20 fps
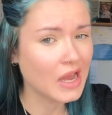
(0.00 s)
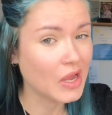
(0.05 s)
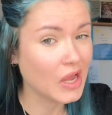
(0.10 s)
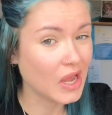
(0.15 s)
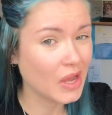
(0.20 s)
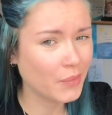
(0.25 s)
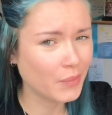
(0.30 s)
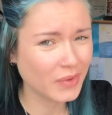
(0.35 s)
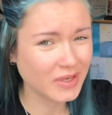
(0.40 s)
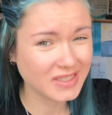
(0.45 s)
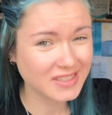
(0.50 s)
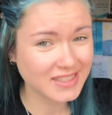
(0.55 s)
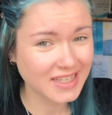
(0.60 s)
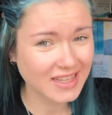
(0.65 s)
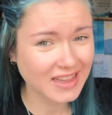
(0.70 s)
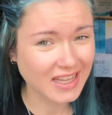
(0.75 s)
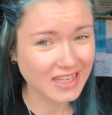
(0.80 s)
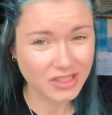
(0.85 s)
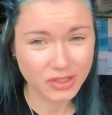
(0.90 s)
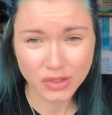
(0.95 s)
I want to
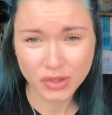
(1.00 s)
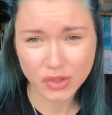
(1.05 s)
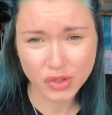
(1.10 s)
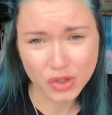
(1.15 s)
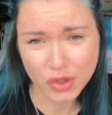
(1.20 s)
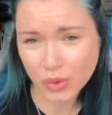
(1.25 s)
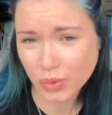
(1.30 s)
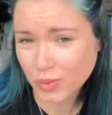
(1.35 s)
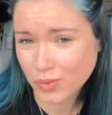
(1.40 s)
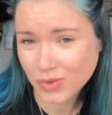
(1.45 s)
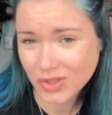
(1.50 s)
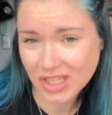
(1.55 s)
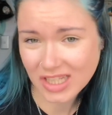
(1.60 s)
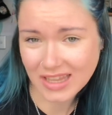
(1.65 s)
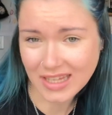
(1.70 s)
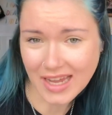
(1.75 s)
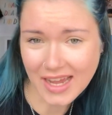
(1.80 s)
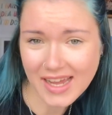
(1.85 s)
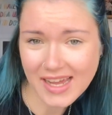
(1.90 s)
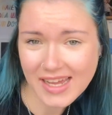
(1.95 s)
say like June,
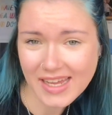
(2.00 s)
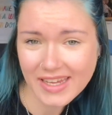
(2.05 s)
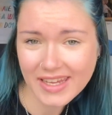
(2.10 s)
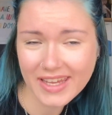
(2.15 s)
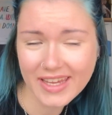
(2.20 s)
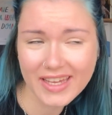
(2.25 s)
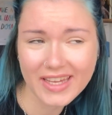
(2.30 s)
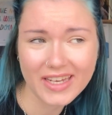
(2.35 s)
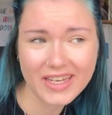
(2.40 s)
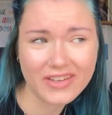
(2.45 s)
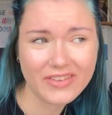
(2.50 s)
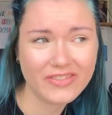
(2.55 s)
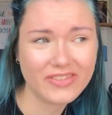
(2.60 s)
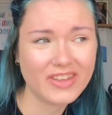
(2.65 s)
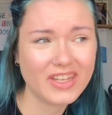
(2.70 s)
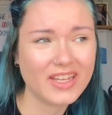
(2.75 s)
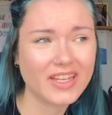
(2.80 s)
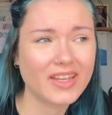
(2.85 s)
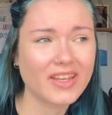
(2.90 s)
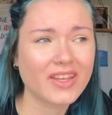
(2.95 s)
July kind of
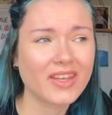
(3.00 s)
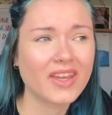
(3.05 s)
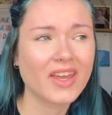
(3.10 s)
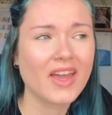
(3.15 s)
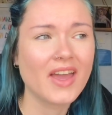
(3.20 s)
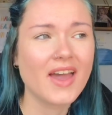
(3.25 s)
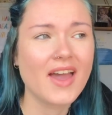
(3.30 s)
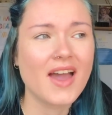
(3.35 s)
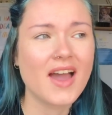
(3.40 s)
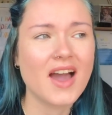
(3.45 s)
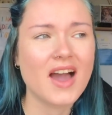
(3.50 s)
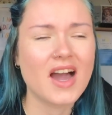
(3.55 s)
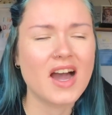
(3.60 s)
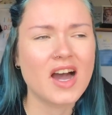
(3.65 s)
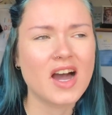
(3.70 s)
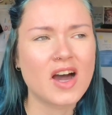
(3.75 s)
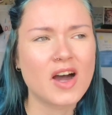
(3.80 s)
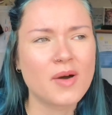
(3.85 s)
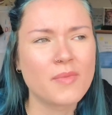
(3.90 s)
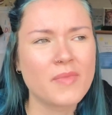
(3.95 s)
thing,
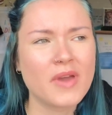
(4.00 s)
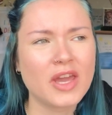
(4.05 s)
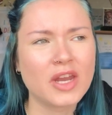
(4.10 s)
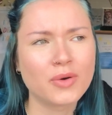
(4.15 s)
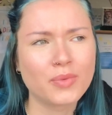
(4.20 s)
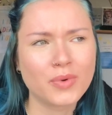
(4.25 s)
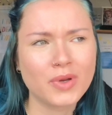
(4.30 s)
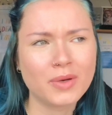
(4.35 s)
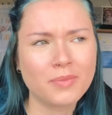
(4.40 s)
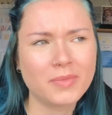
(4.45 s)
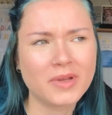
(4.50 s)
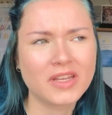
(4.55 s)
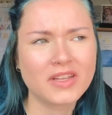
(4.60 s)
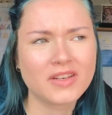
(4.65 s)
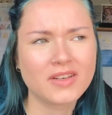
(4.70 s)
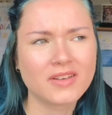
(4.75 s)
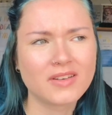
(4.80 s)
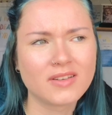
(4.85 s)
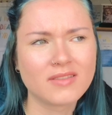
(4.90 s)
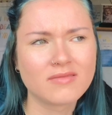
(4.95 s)
and it would have
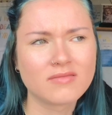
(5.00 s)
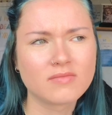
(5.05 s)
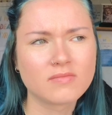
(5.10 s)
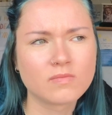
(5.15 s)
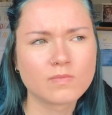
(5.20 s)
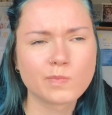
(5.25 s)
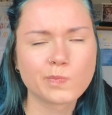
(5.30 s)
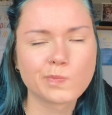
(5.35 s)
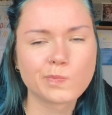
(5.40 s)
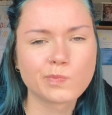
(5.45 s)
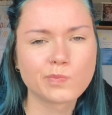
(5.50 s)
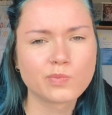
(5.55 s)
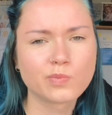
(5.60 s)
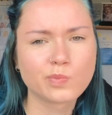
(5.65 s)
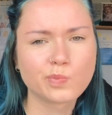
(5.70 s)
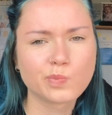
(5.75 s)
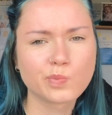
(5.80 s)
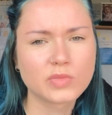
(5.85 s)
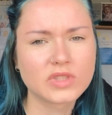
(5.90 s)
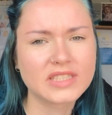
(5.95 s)
been
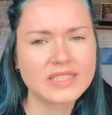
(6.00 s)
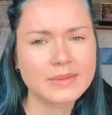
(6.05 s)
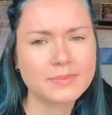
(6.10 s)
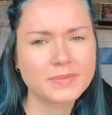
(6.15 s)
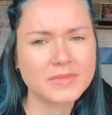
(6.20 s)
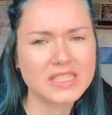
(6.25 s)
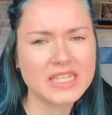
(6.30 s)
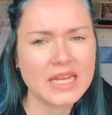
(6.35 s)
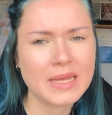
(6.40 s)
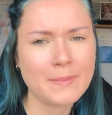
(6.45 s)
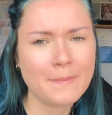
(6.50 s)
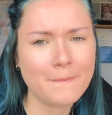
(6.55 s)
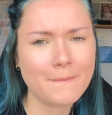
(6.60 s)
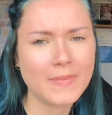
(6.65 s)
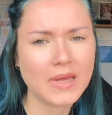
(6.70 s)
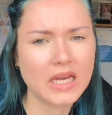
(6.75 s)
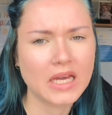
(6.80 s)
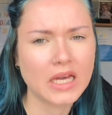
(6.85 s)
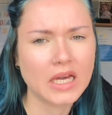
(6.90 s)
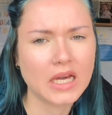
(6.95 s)

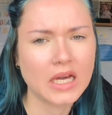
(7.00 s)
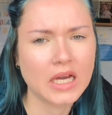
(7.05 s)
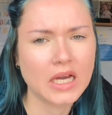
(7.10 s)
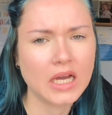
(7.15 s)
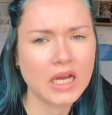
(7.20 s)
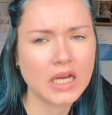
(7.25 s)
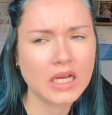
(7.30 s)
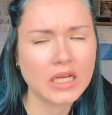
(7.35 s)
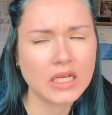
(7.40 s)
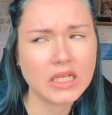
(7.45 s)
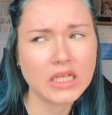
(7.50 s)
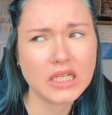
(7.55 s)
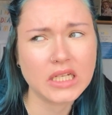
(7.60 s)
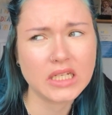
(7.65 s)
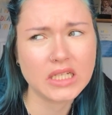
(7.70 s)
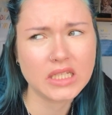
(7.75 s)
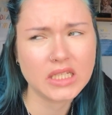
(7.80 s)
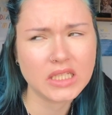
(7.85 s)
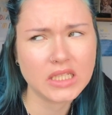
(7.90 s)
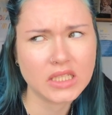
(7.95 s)
September,
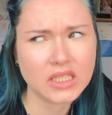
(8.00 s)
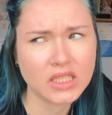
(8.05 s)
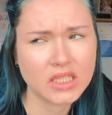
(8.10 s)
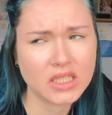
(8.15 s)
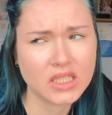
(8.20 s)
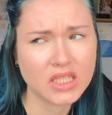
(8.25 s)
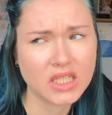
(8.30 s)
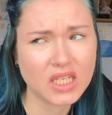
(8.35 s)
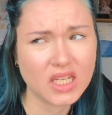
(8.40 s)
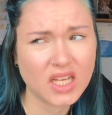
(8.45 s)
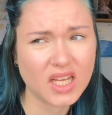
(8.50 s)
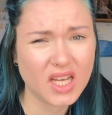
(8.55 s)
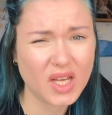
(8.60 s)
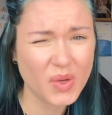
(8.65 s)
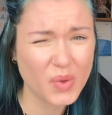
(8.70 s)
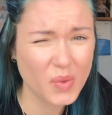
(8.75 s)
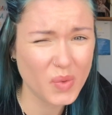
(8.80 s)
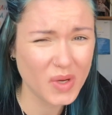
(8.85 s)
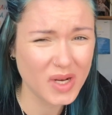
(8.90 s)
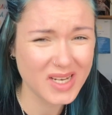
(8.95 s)

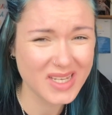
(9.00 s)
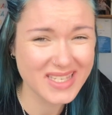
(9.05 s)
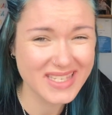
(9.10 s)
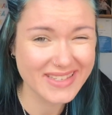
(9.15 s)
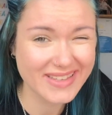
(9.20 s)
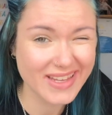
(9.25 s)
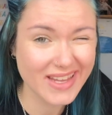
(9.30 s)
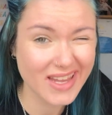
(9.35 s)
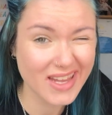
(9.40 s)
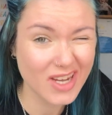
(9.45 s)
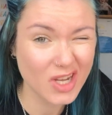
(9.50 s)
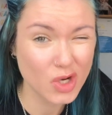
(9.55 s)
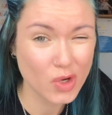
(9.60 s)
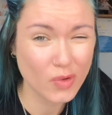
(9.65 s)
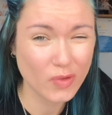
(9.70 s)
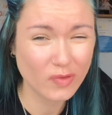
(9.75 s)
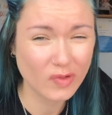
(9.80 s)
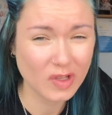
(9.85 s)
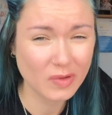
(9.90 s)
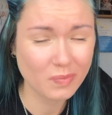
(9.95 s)
I want to say
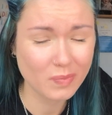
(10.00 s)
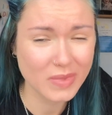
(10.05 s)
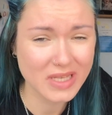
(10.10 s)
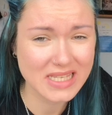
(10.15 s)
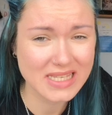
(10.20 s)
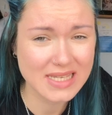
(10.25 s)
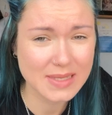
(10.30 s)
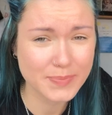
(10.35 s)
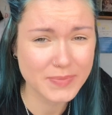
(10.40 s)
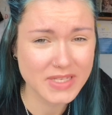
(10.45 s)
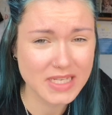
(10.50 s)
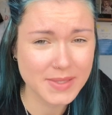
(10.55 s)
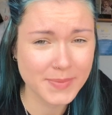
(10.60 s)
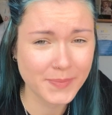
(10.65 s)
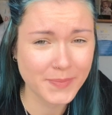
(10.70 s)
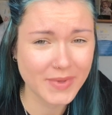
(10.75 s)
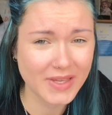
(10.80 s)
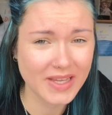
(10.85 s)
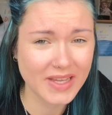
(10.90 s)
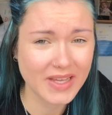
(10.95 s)
November,
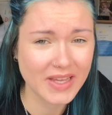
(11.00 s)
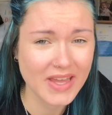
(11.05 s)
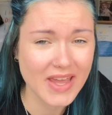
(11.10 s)
September.